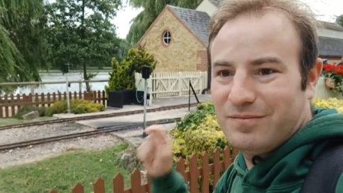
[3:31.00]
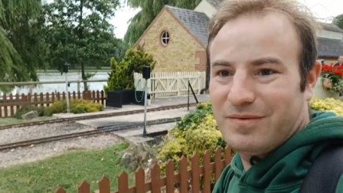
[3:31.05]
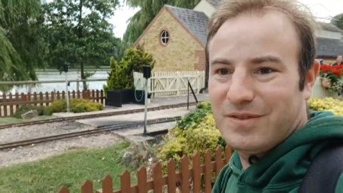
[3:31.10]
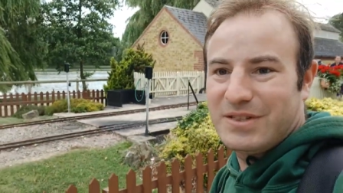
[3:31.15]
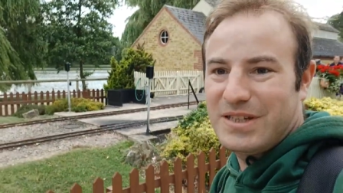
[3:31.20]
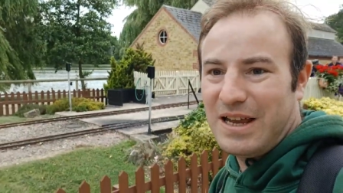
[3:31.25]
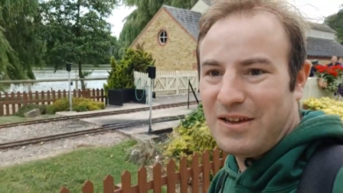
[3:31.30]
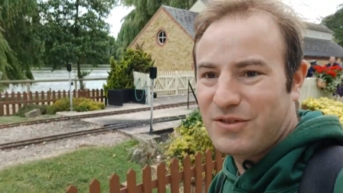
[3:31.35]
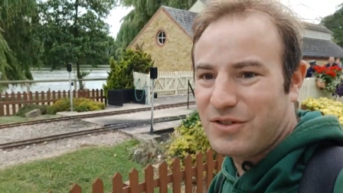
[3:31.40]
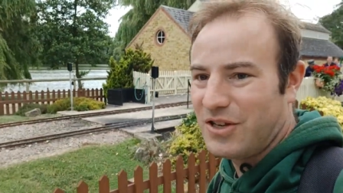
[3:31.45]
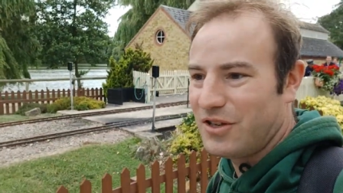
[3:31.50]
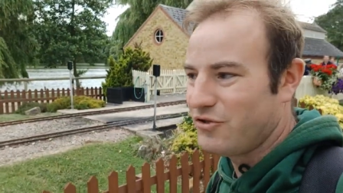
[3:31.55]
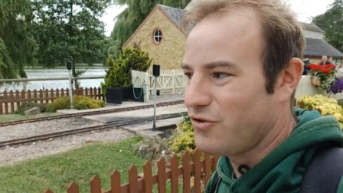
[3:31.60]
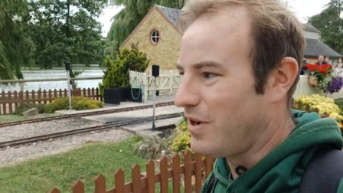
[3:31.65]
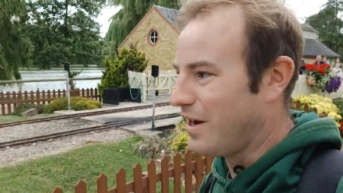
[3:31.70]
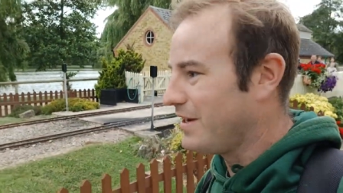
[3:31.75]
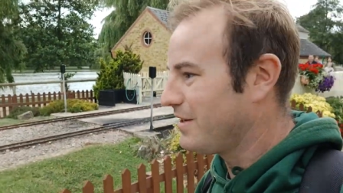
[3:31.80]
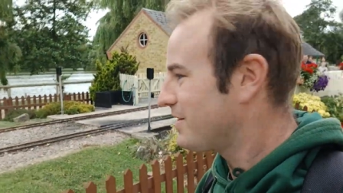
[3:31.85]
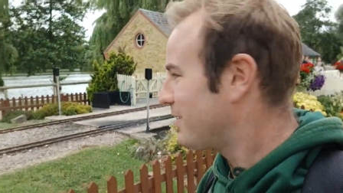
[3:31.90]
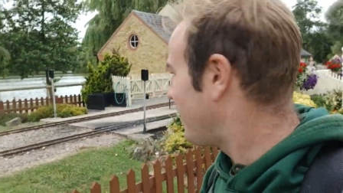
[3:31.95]
sounds like the
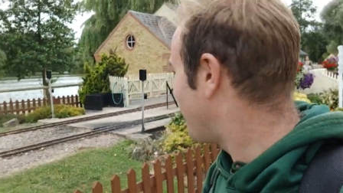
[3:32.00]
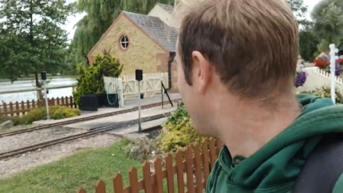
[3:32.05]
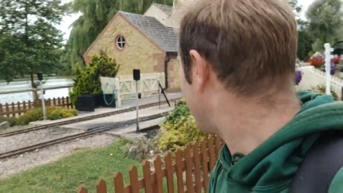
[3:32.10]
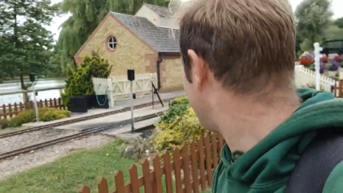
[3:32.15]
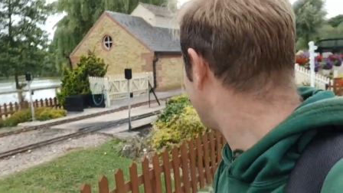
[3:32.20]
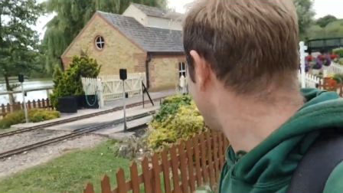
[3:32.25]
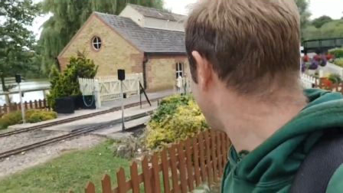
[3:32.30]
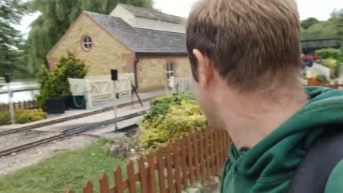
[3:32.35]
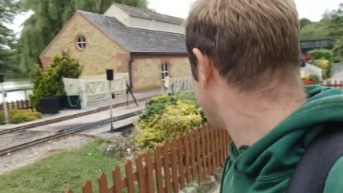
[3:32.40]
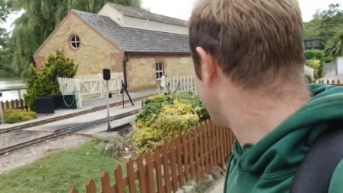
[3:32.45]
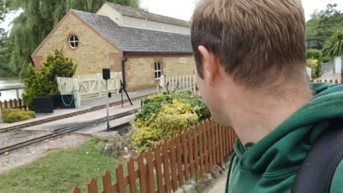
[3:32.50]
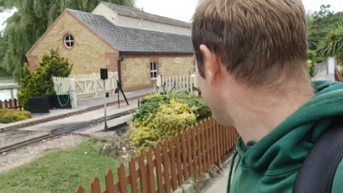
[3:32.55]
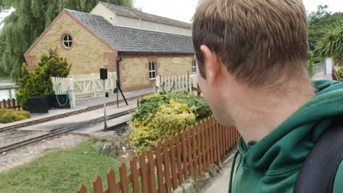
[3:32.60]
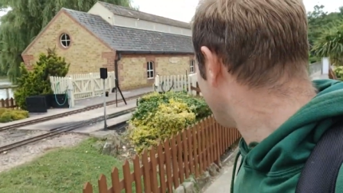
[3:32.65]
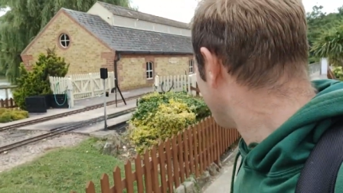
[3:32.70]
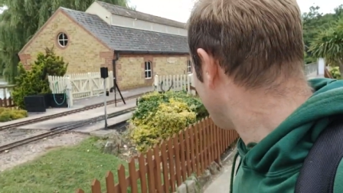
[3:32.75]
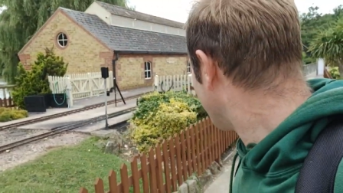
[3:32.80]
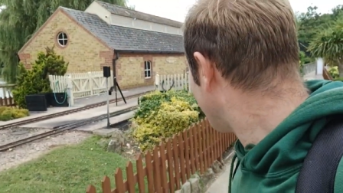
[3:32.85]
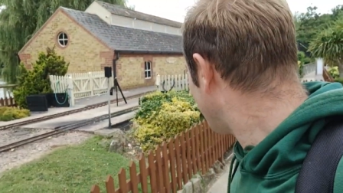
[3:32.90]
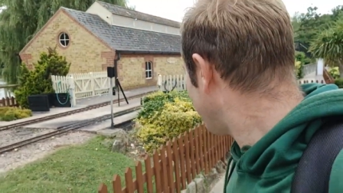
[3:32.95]
train's going.
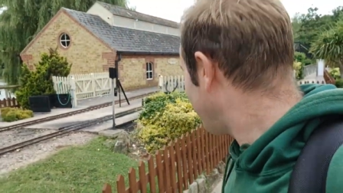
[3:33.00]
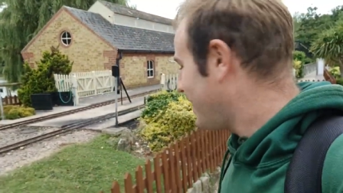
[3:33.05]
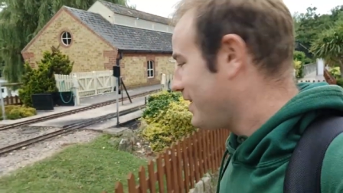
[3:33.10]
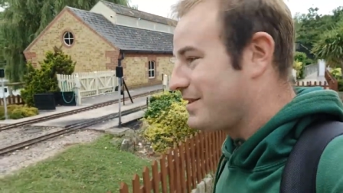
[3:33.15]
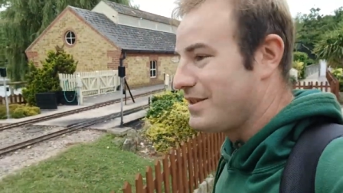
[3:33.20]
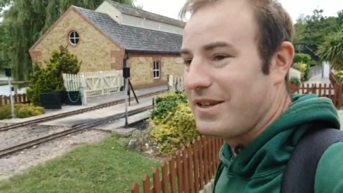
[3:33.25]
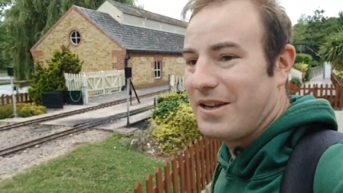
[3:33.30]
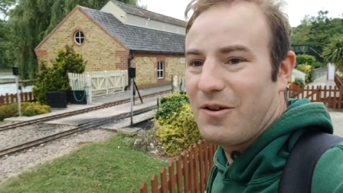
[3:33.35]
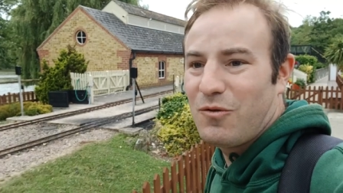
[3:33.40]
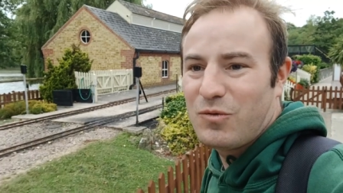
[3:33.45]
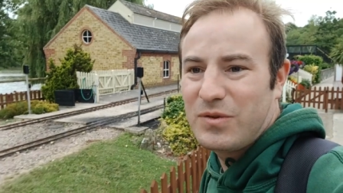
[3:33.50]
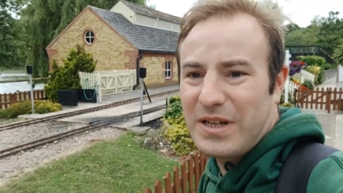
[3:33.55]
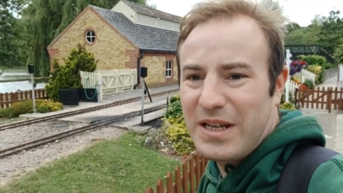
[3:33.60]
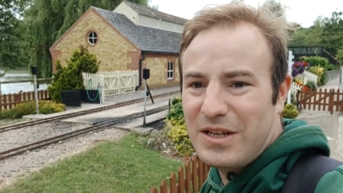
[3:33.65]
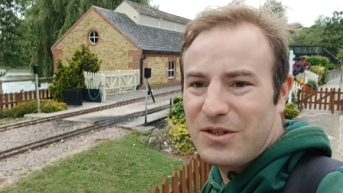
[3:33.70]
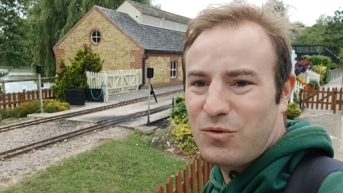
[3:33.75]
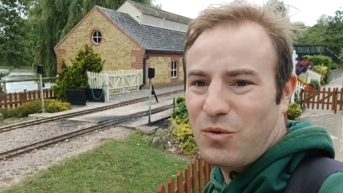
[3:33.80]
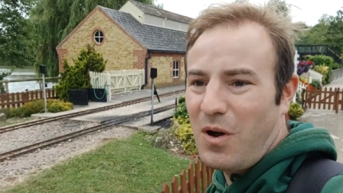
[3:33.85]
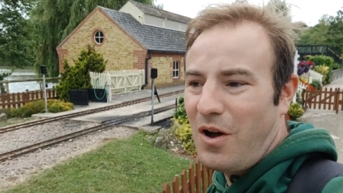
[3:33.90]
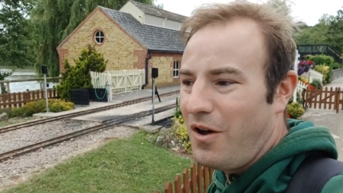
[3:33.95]
It's a little
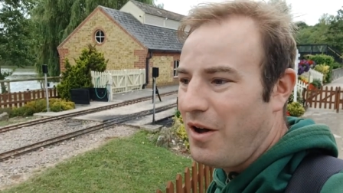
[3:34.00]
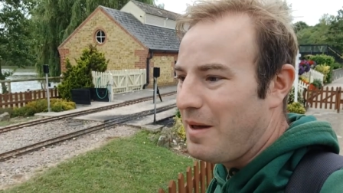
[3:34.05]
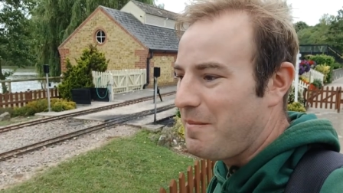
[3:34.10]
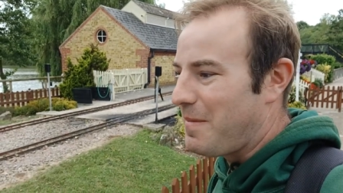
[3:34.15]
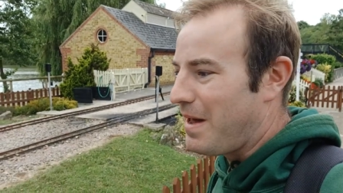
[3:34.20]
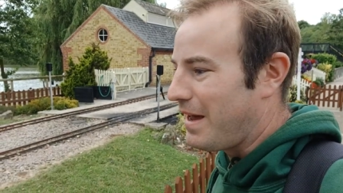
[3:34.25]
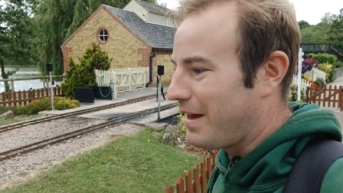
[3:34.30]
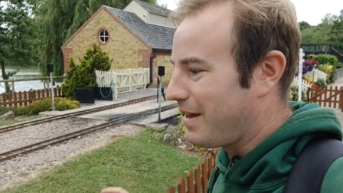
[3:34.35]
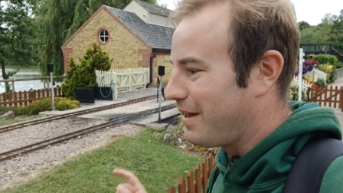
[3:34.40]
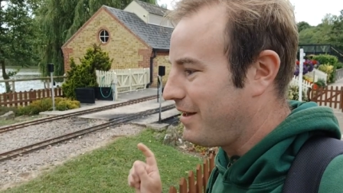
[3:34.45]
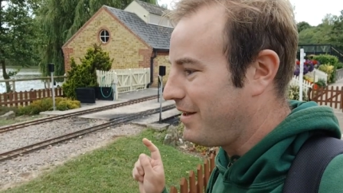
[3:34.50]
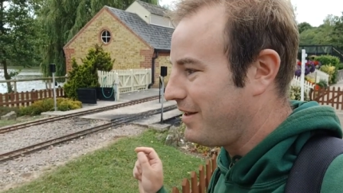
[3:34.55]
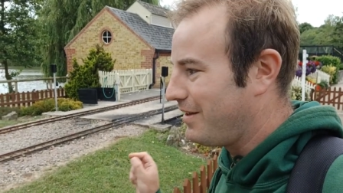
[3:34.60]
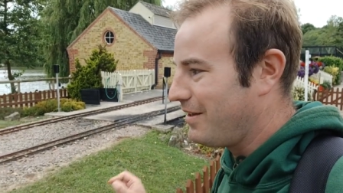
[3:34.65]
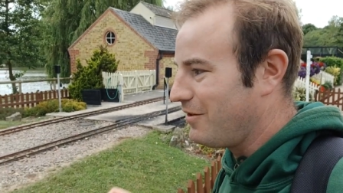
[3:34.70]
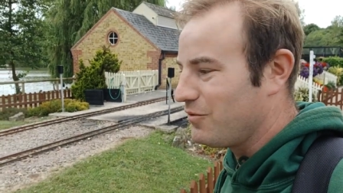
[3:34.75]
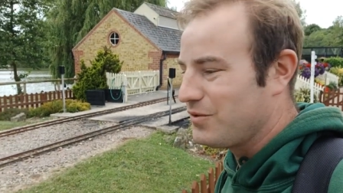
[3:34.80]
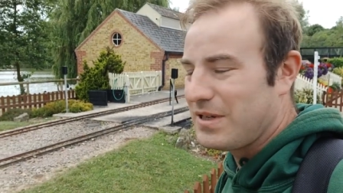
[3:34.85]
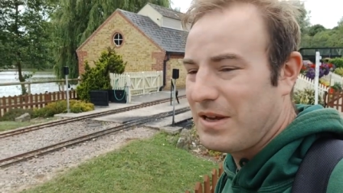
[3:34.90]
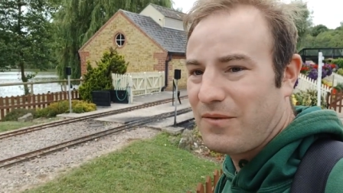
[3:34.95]
diesel Hymek,
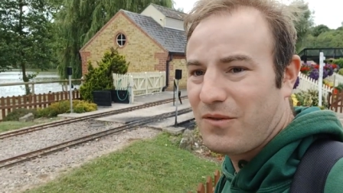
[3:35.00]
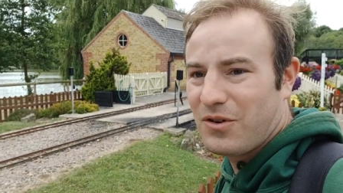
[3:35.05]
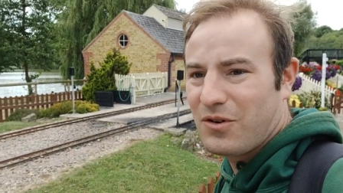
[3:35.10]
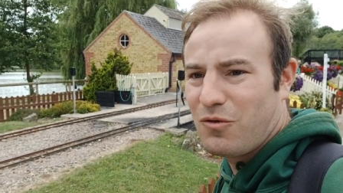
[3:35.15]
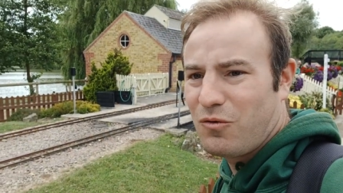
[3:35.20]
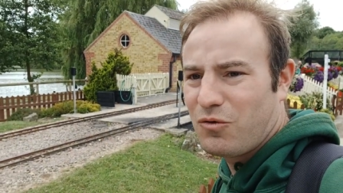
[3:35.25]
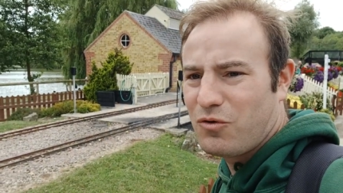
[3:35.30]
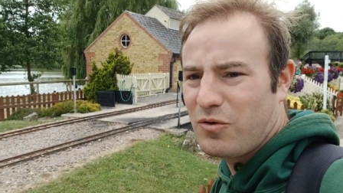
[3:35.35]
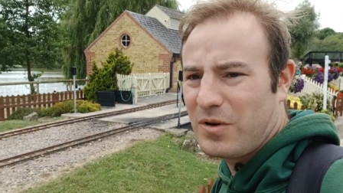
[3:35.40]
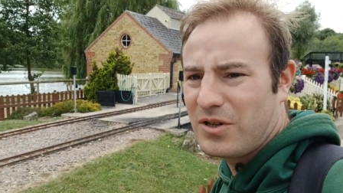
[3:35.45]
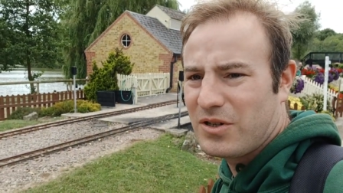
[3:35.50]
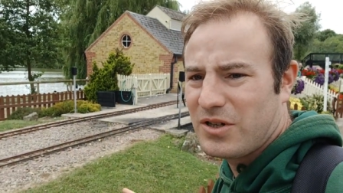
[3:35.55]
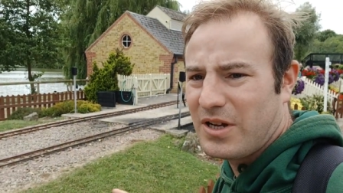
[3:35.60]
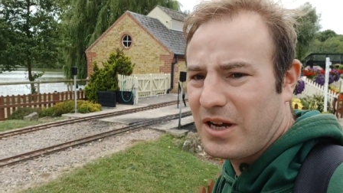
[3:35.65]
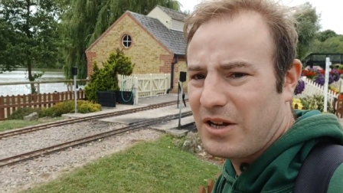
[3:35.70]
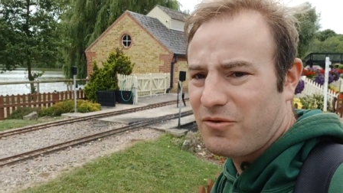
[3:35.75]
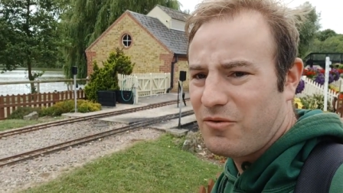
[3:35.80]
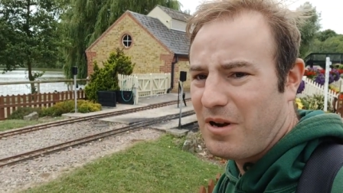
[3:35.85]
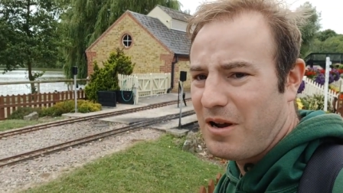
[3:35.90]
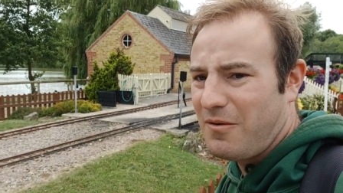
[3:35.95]
little seven and a quarter inch
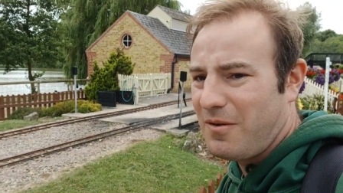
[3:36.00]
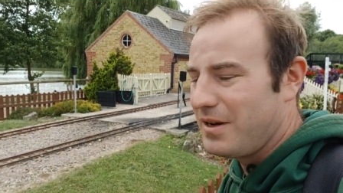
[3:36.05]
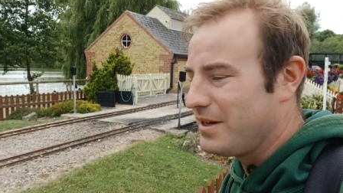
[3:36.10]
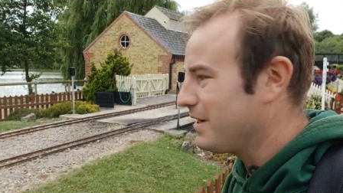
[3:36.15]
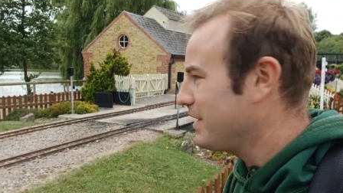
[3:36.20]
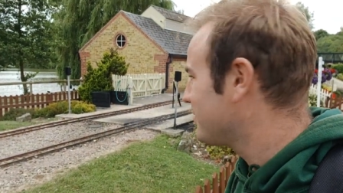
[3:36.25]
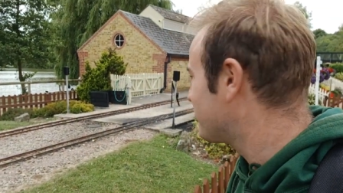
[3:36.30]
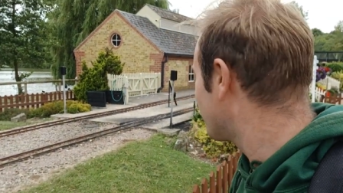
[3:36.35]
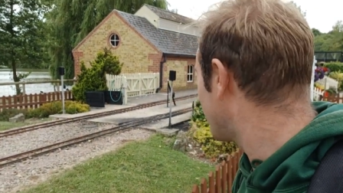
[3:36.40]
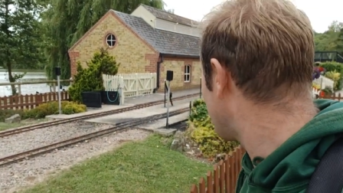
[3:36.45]
gauge railway diesel